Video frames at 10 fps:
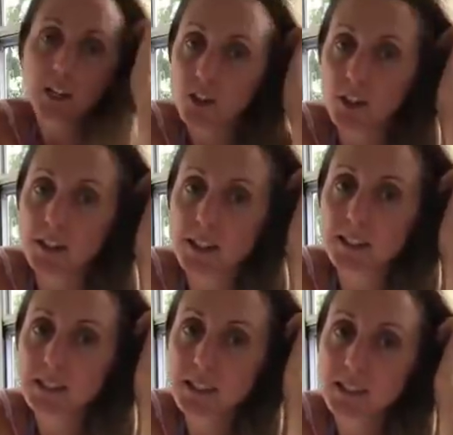you can
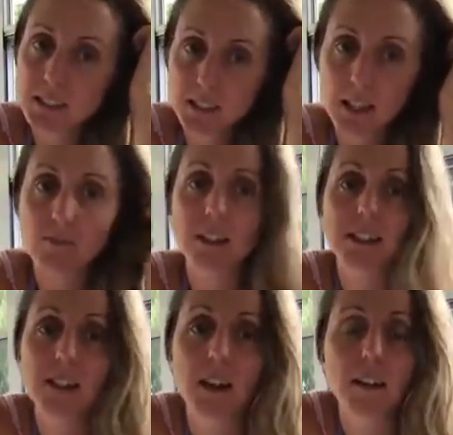consistently
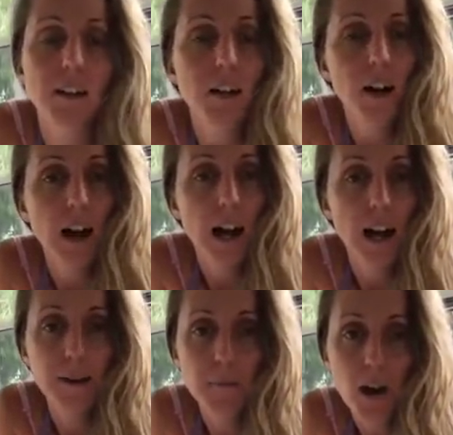reset.
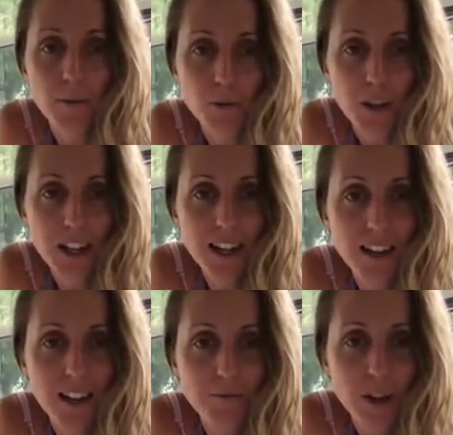I'm
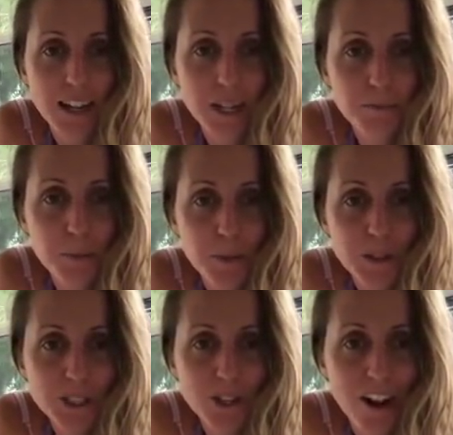writing a
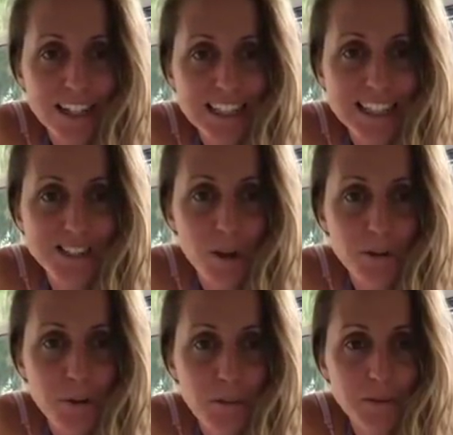book trying to
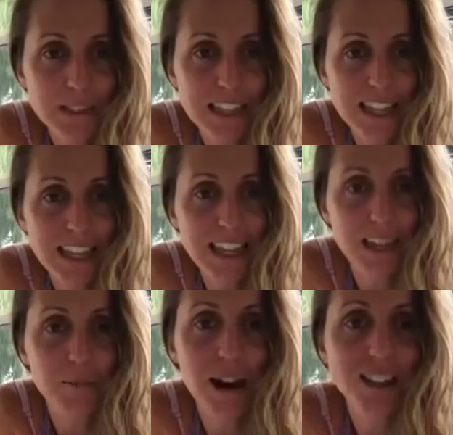disrupt people's thinking
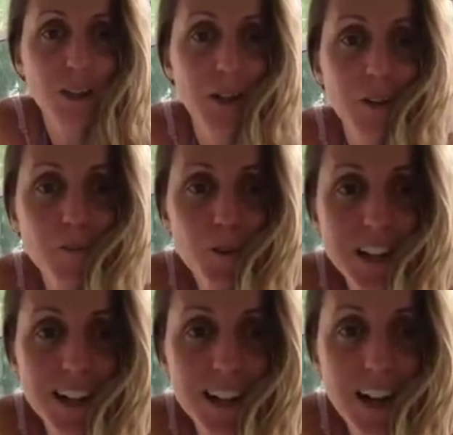about turning
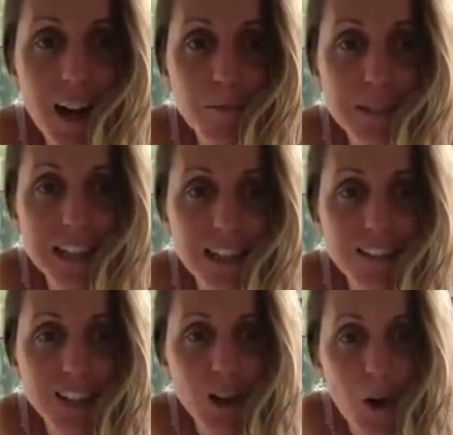40, and I can't
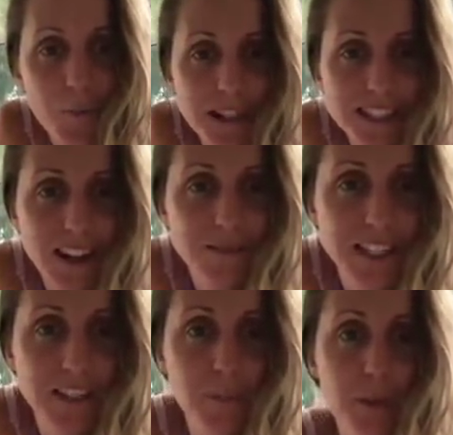believe the comments I'm
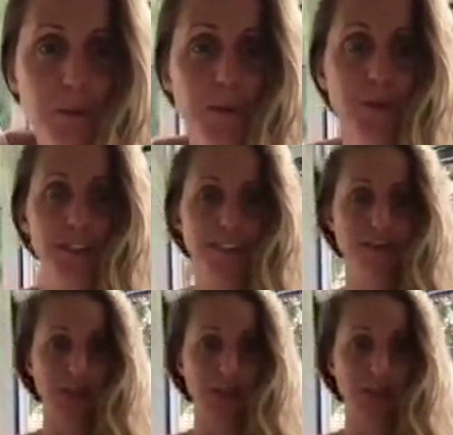seeing from people around this